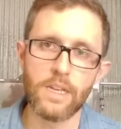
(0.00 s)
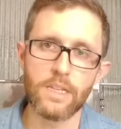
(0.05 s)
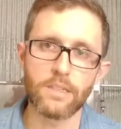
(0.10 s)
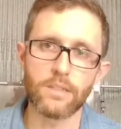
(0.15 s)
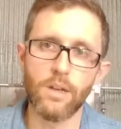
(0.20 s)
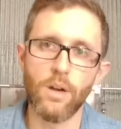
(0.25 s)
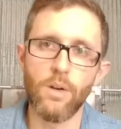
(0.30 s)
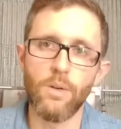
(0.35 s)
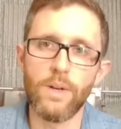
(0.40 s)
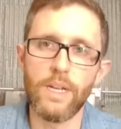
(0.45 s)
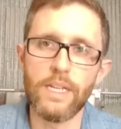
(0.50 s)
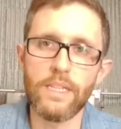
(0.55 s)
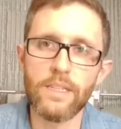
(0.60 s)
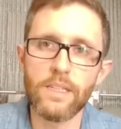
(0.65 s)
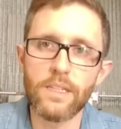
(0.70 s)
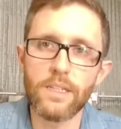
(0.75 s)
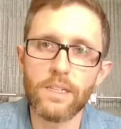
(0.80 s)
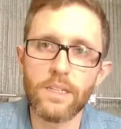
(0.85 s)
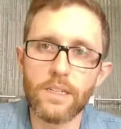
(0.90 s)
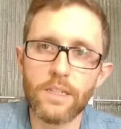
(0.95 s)
So
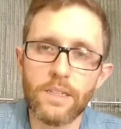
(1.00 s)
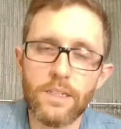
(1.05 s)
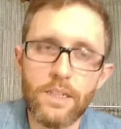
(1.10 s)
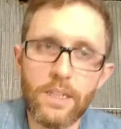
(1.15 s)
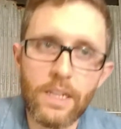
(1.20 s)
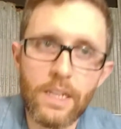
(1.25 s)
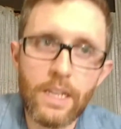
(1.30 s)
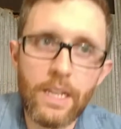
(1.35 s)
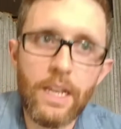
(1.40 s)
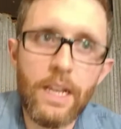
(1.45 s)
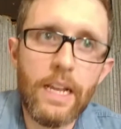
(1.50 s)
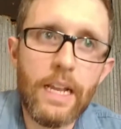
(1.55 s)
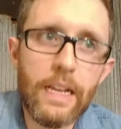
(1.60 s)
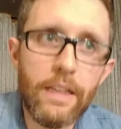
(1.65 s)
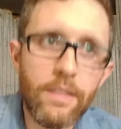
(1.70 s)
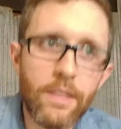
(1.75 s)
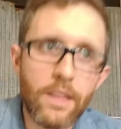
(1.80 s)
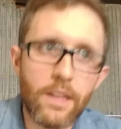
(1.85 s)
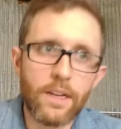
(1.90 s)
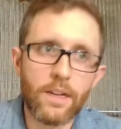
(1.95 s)
in the
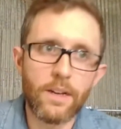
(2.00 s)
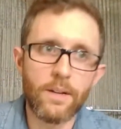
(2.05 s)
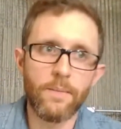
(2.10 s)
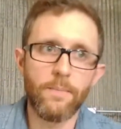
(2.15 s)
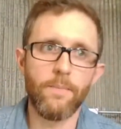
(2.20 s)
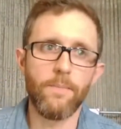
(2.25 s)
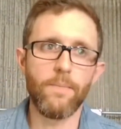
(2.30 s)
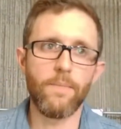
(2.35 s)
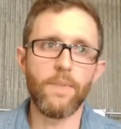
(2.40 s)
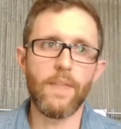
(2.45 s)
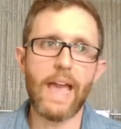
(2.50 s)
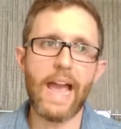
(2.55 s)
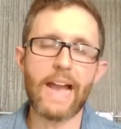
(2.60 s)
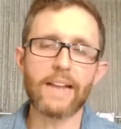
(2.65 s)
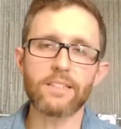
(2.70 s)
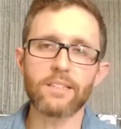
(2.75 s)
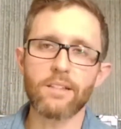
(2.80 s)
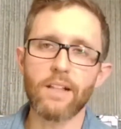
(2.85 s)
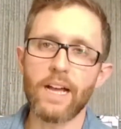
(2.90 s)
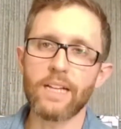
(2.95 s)
in the
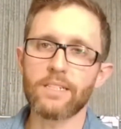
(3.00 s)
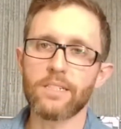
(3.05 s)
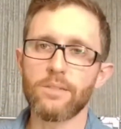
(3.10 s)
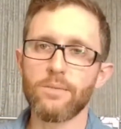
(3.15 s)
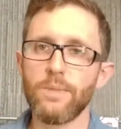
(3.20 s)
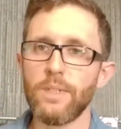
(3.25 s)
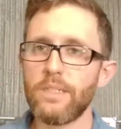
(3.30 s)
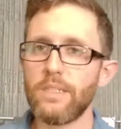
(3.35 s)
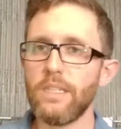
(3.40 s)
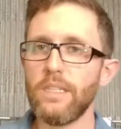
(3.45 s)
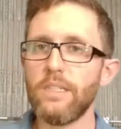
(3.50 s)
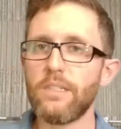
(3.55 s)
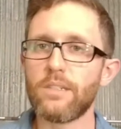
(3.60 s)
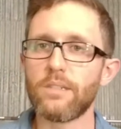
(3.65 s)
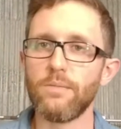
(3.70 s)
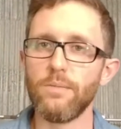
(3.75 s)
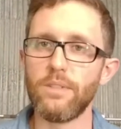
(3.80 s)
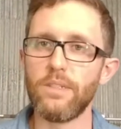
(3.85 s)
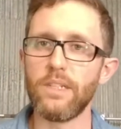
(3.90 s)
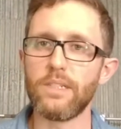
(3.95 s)
axe classes we
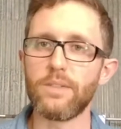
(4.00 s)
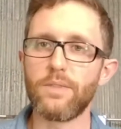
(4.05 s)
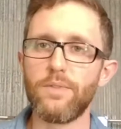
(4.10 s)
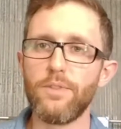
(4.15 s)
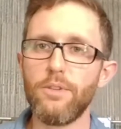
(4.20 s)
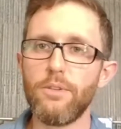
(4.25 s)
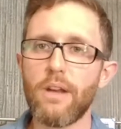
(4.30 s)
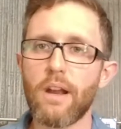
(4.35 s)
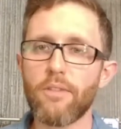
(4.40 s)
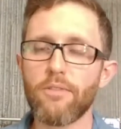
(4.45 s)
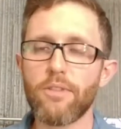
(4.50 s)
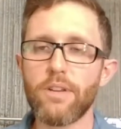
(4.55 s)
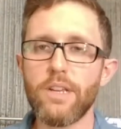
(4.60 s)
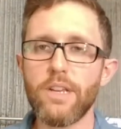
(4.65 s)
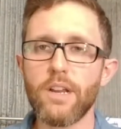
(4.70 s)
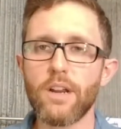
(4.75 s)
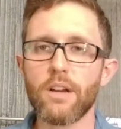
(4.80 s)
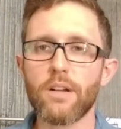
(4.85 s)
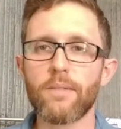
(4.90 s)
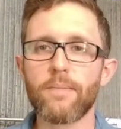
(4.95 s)
teach, we teach a few every
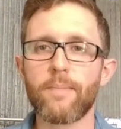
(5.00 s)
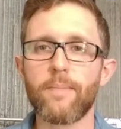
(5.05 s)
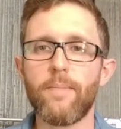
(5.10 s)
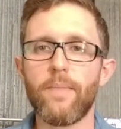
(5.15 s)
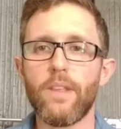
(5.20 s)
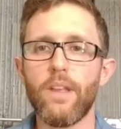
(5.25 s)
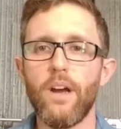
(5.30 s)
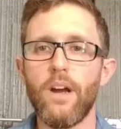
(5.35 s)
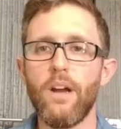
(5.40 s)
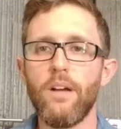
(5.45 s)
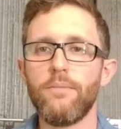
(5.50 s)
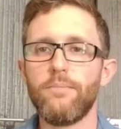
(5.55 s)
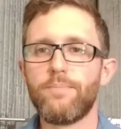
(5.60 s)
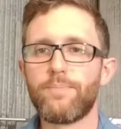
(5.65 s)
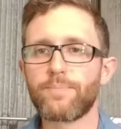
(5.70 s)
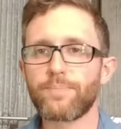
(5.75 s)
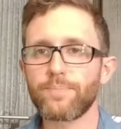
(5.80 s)
year. Um,